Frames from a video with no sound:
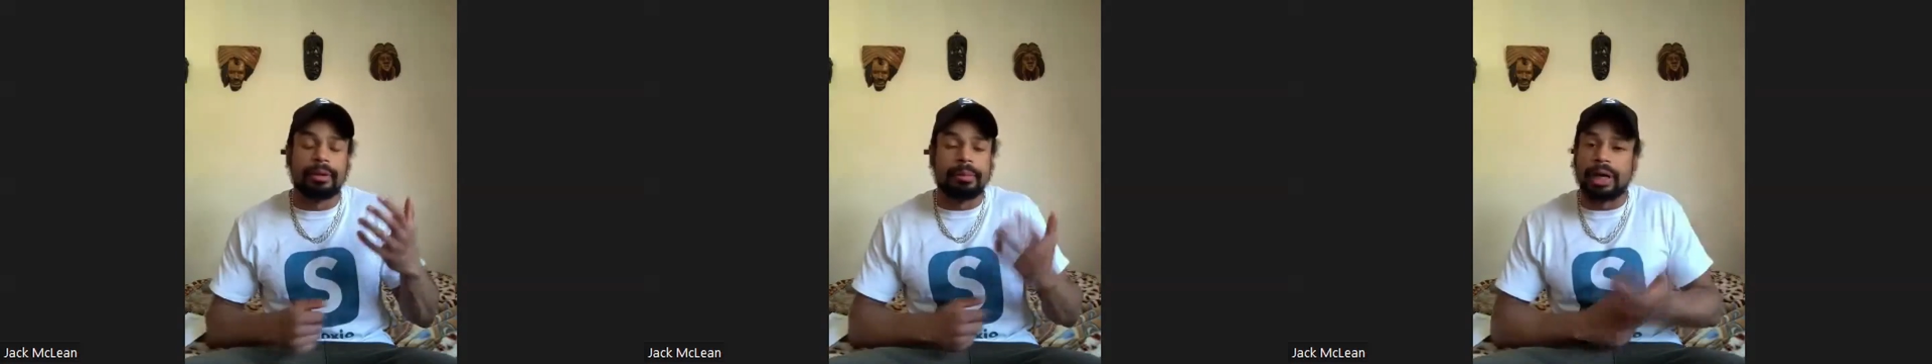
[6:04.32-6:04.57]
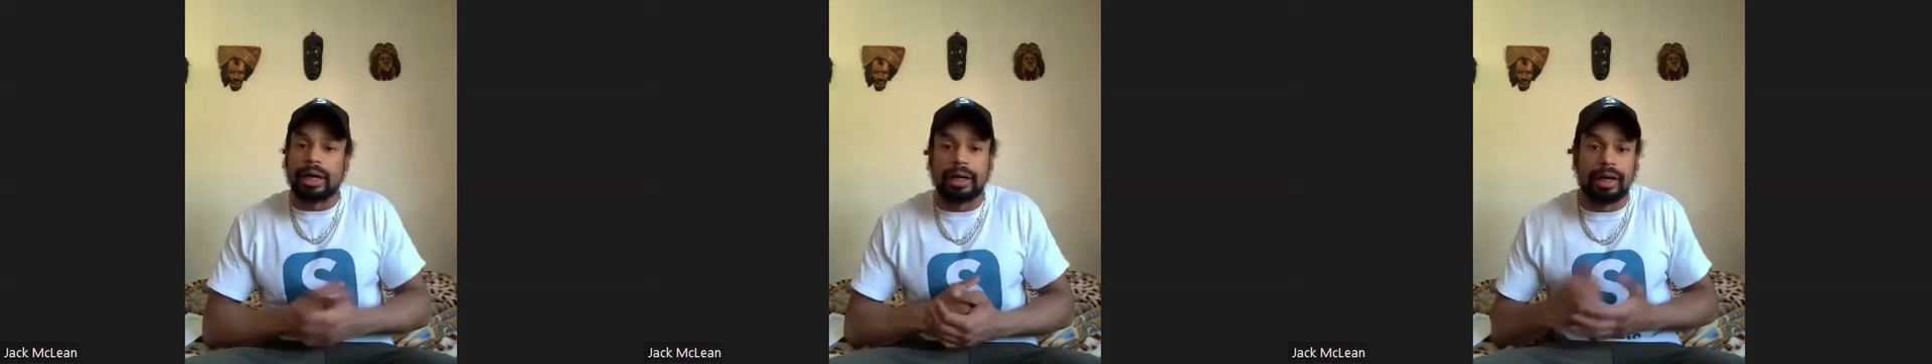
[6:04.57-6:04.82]

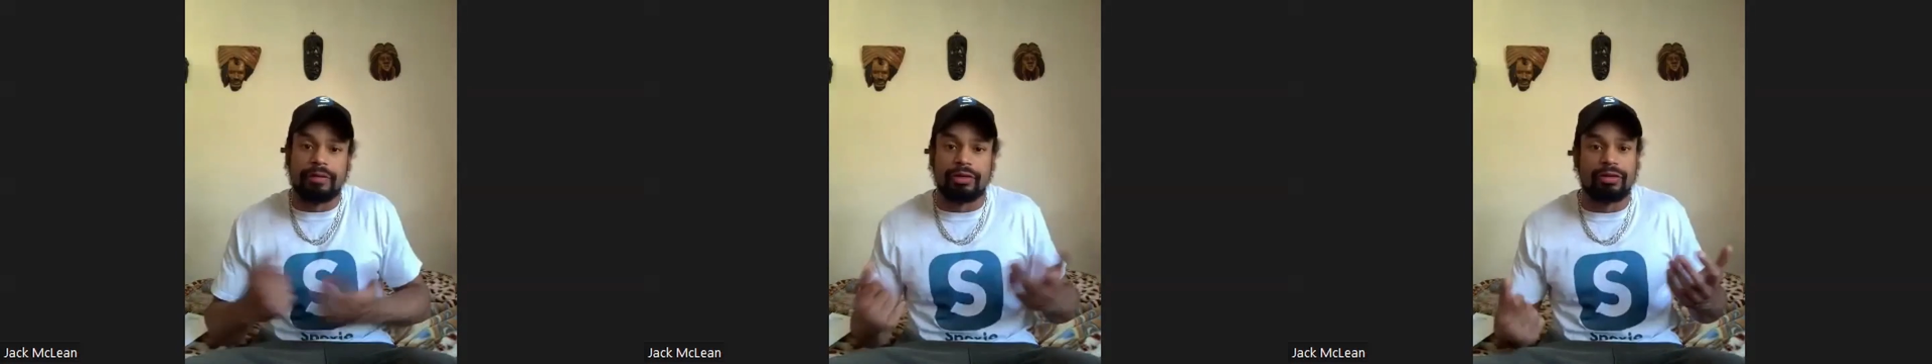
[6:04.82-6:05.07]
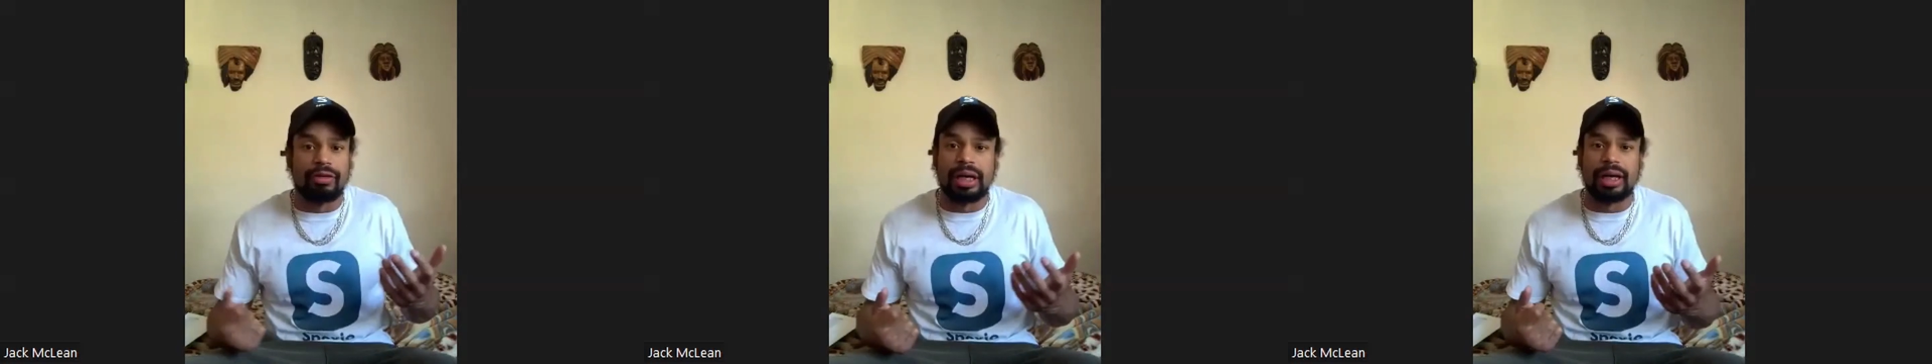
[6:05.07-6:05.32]
but I
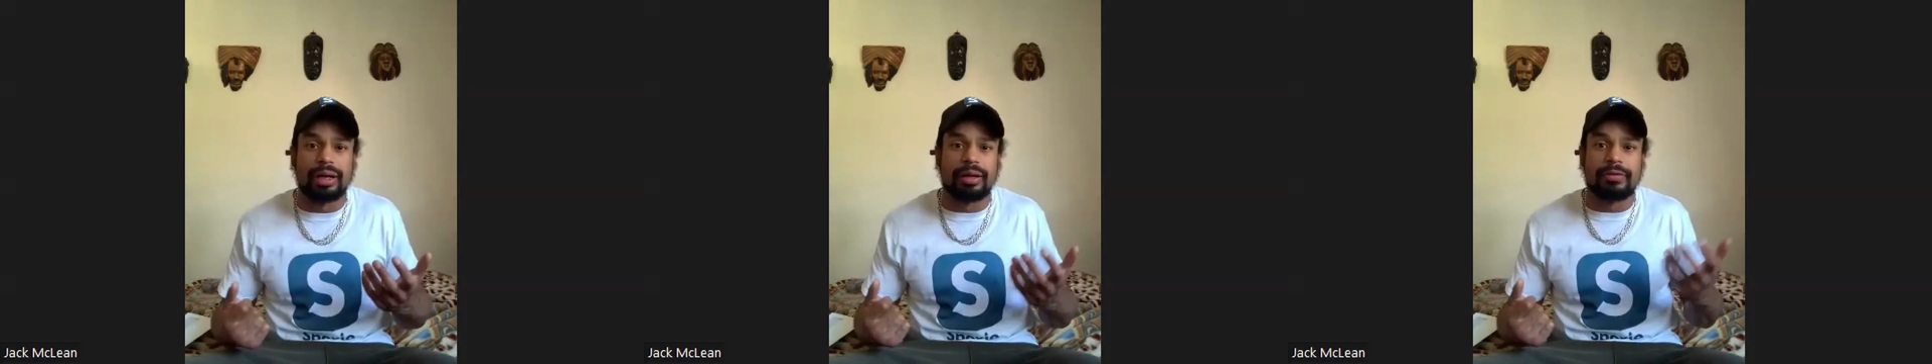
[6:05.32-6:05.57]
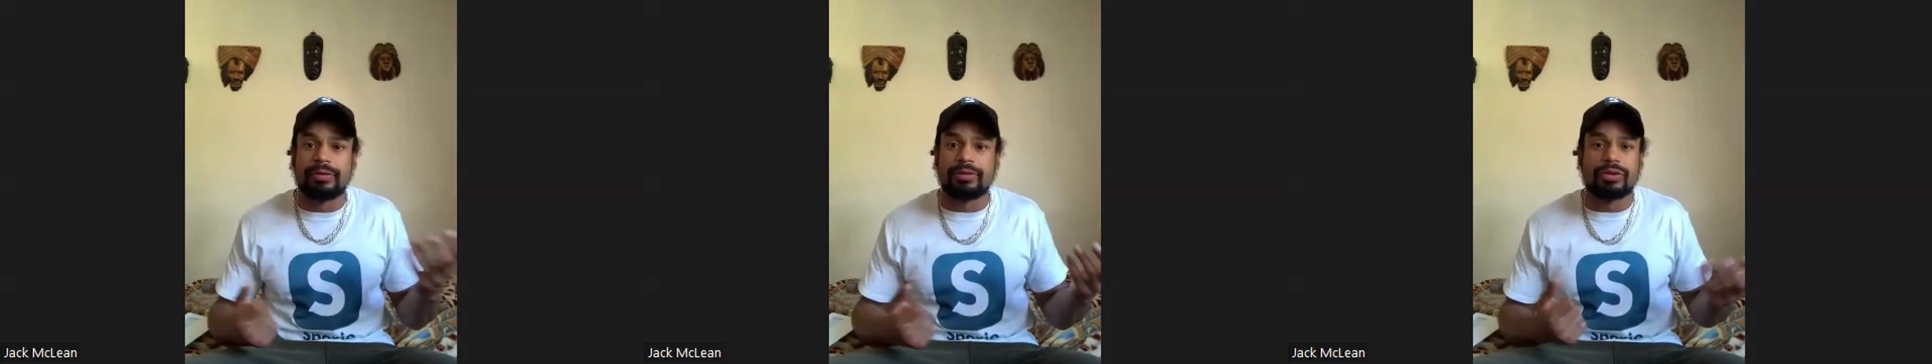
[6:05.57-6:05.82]
never
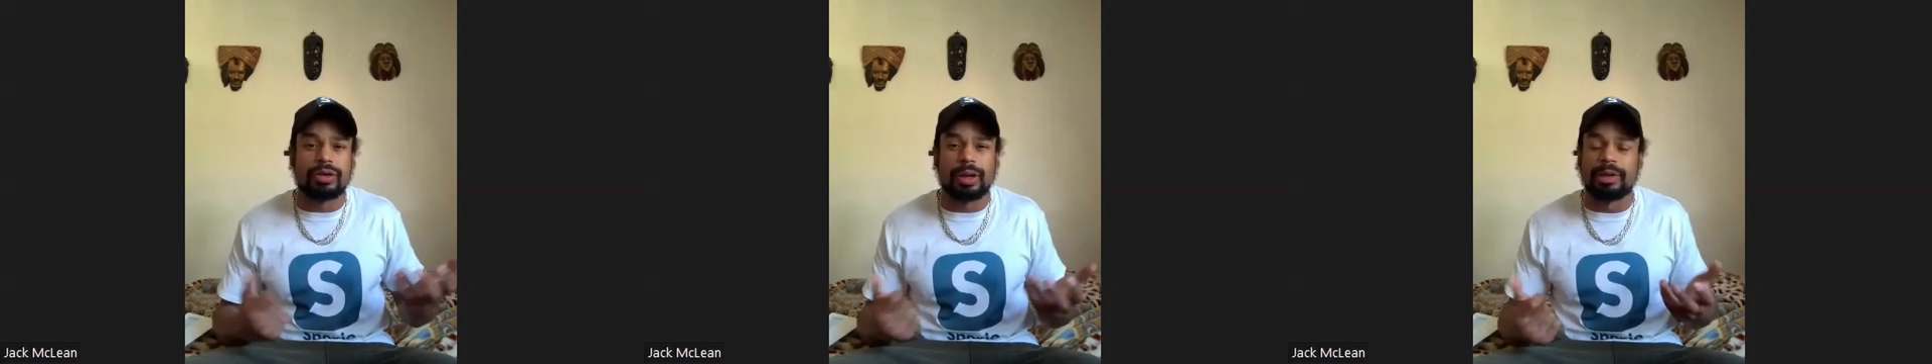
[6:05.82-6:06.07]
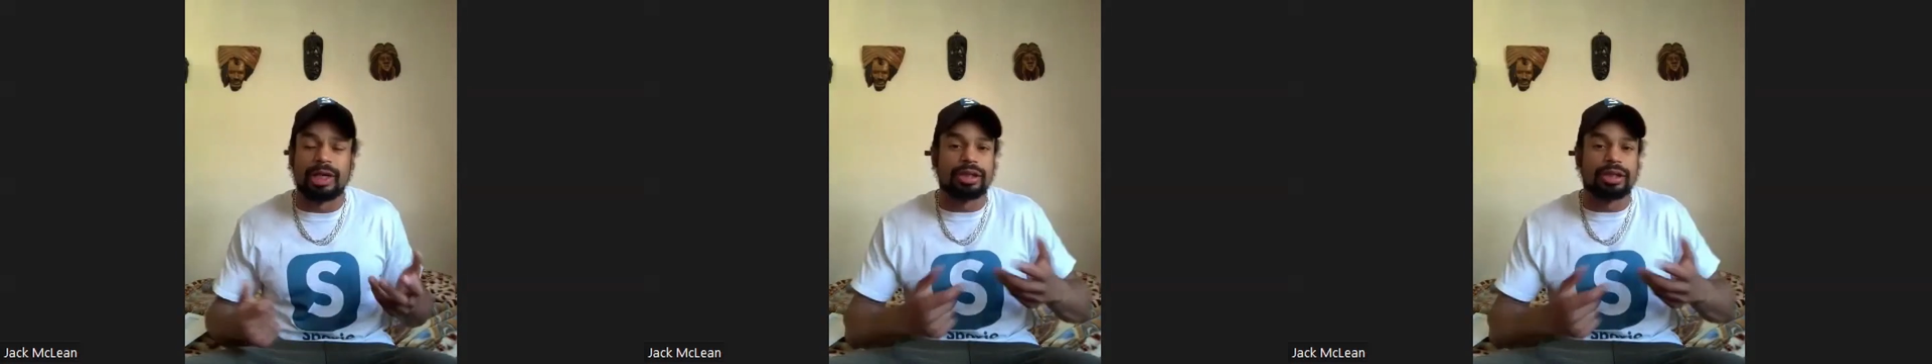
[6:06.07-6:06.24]
really, I mean,